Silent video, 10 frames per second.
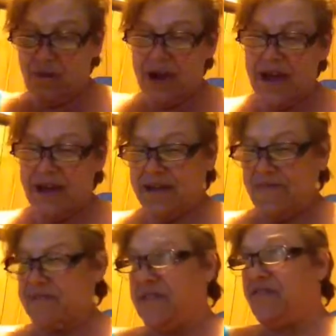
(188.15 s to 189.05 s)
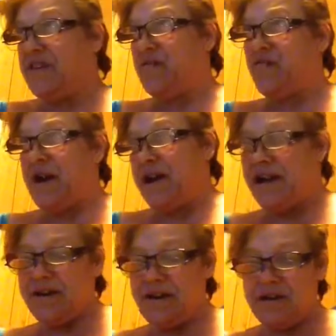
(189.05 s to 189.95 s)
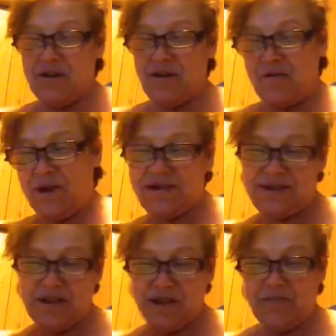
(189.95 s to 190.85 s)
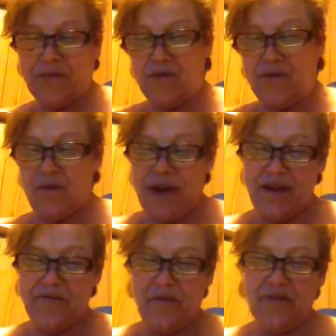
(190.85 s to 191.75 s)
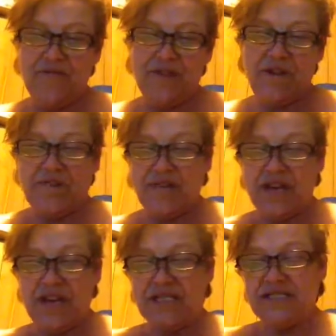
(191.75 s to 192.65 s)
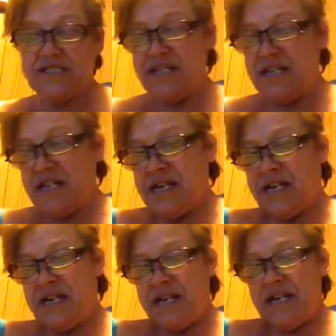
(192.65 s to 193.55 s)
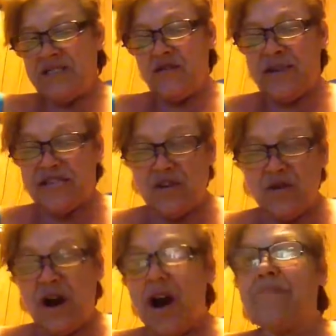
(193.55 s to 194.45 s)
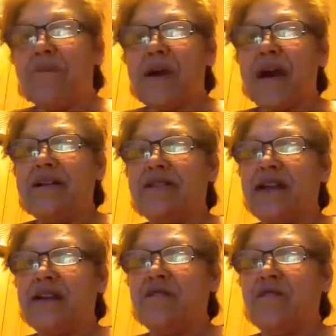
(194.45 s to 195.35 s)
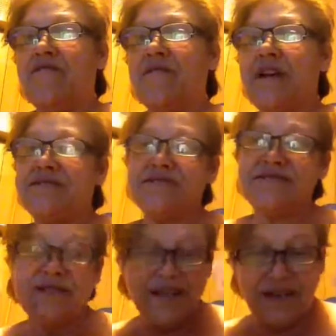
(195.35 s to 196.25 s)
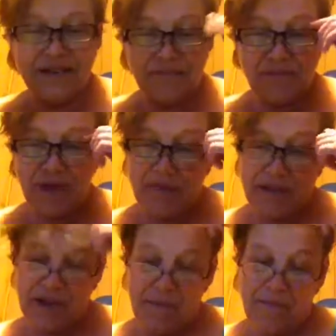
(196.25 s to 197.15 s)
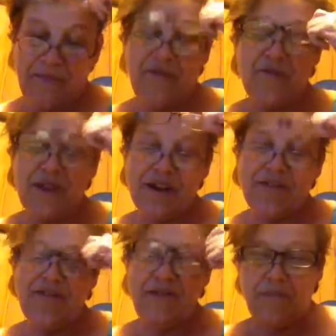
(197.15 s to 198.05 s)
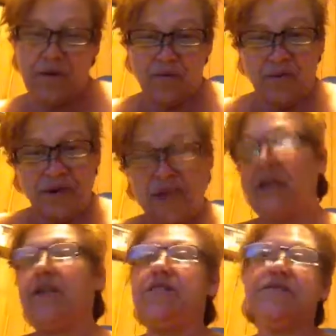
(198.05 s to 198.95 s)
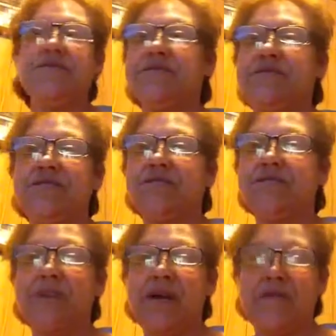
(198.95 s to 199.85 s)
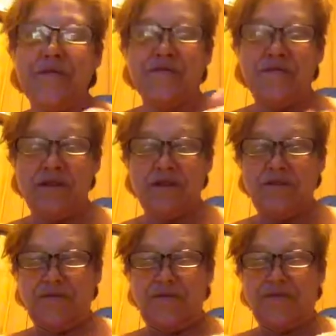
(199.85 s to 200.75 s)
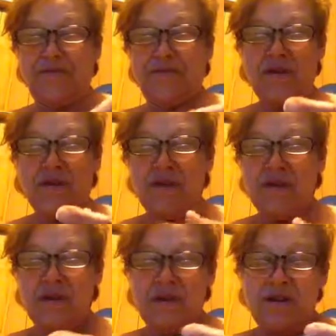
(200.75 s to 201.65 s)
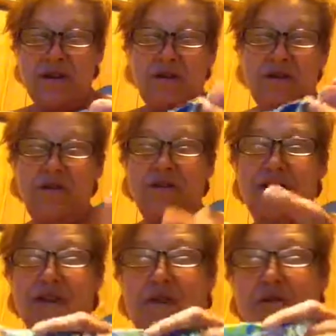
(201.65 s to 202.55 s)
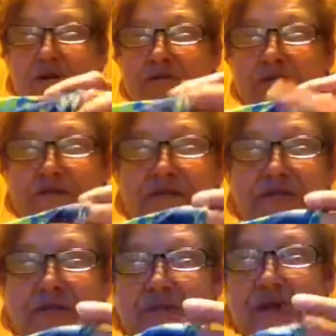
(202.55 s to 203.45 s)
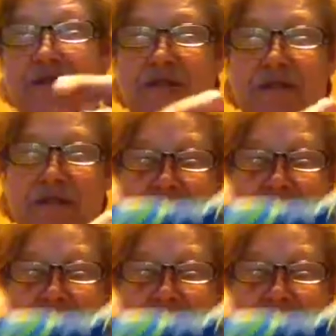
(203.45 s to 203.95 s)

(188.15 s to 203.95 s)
way, TV way, and computer way is all 3 different things. And so it gets so complicated taking off glasses that I end up doubling up so that I can see better when I need it. So it's just a matter of convenience. It's, when you get older, if you start